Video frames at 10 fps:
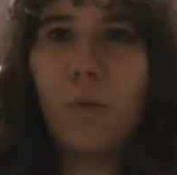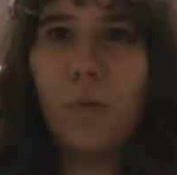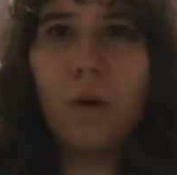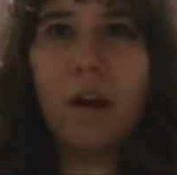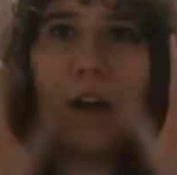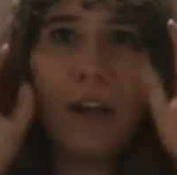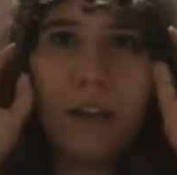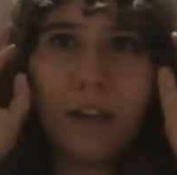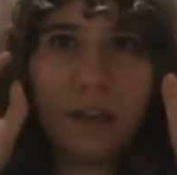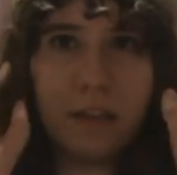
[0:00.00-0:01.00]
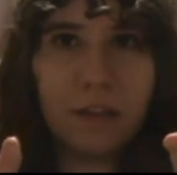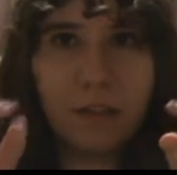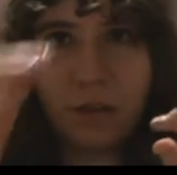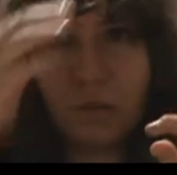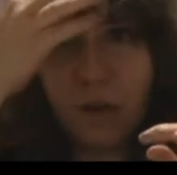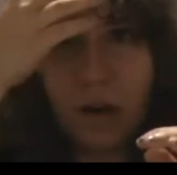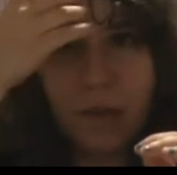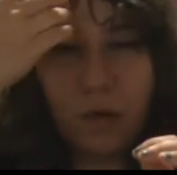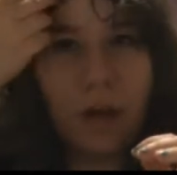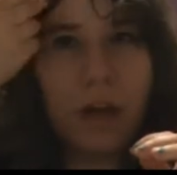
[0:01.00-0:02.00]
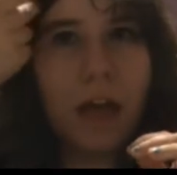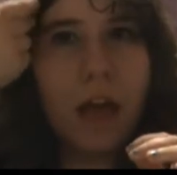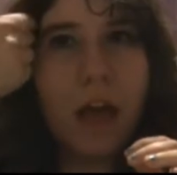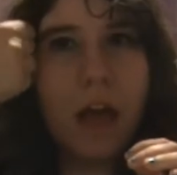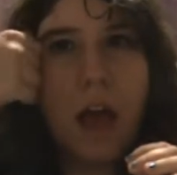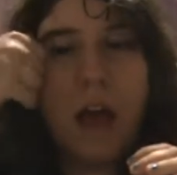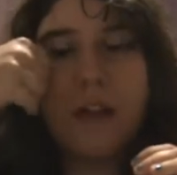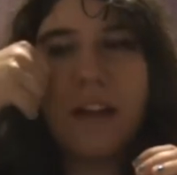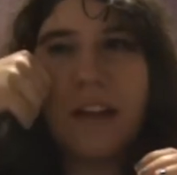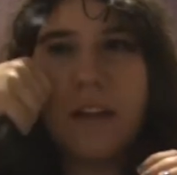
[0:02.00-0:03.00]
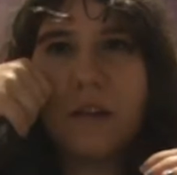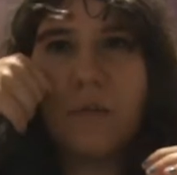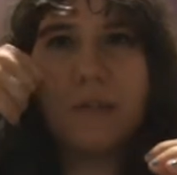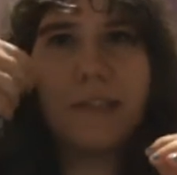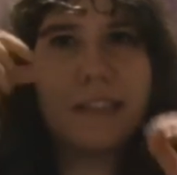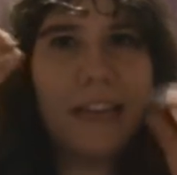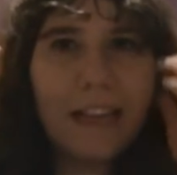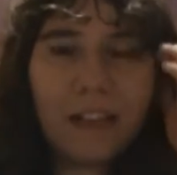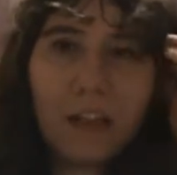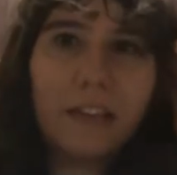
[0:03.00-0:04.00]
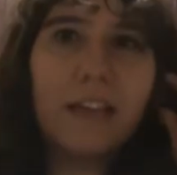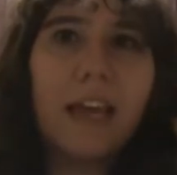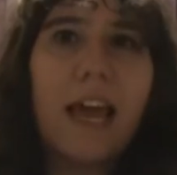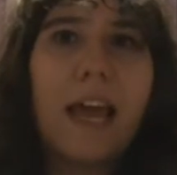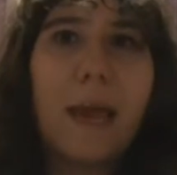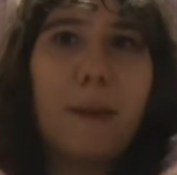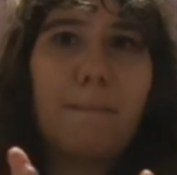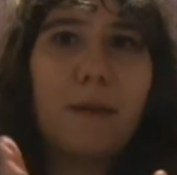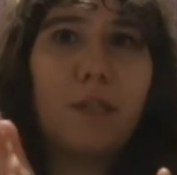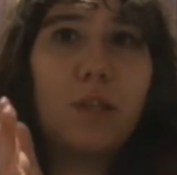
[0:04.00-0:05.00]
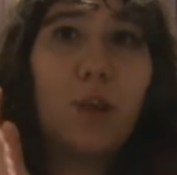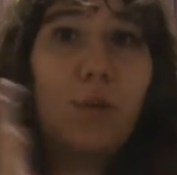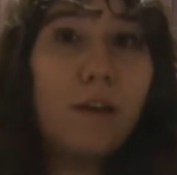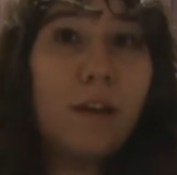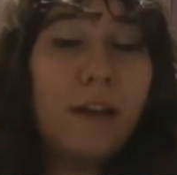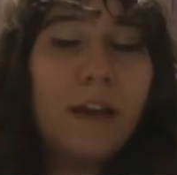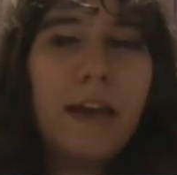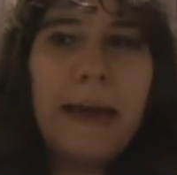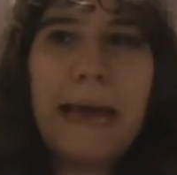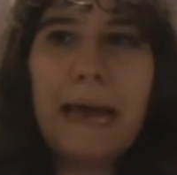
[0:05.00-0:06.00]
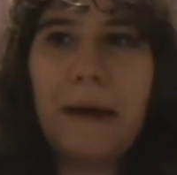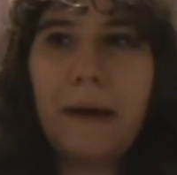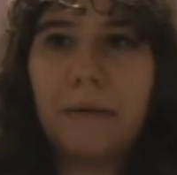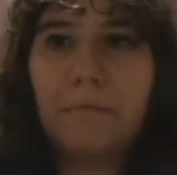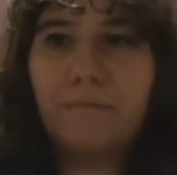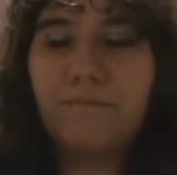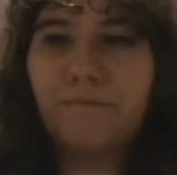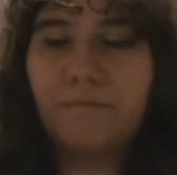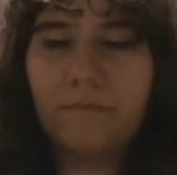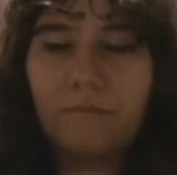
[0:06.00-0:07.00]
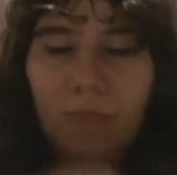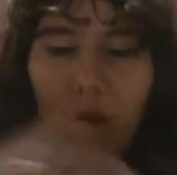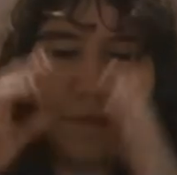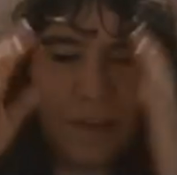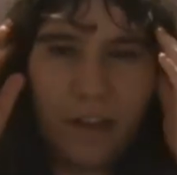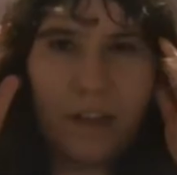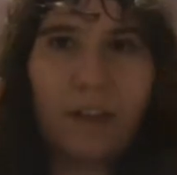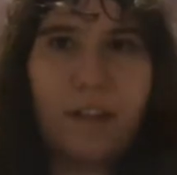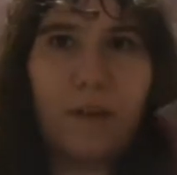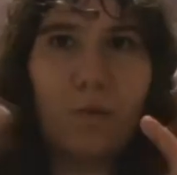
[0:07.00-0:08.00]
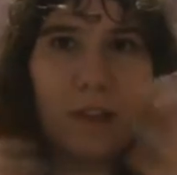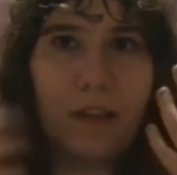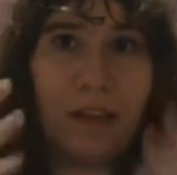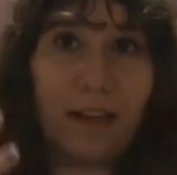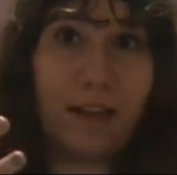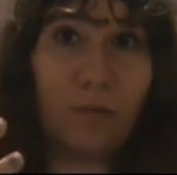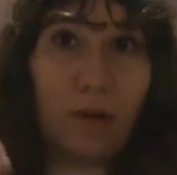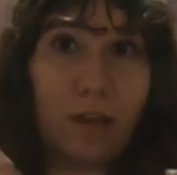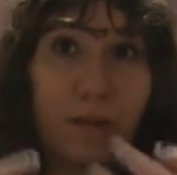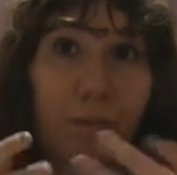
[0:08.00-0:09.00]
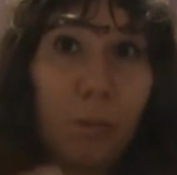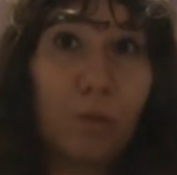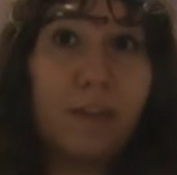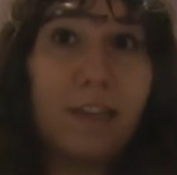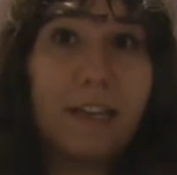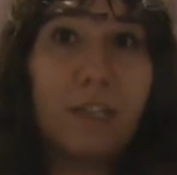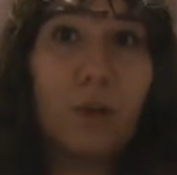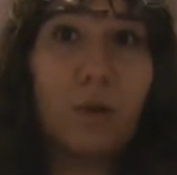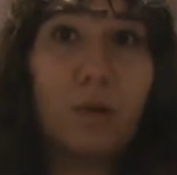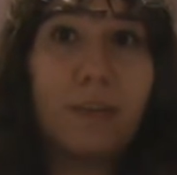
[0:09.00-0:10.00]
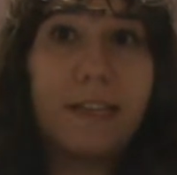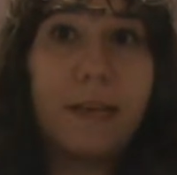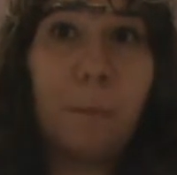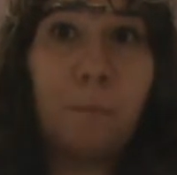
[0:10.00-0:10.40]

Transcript: This is what I think. I think it was the second last episode of the thing where the Baudelaires go to the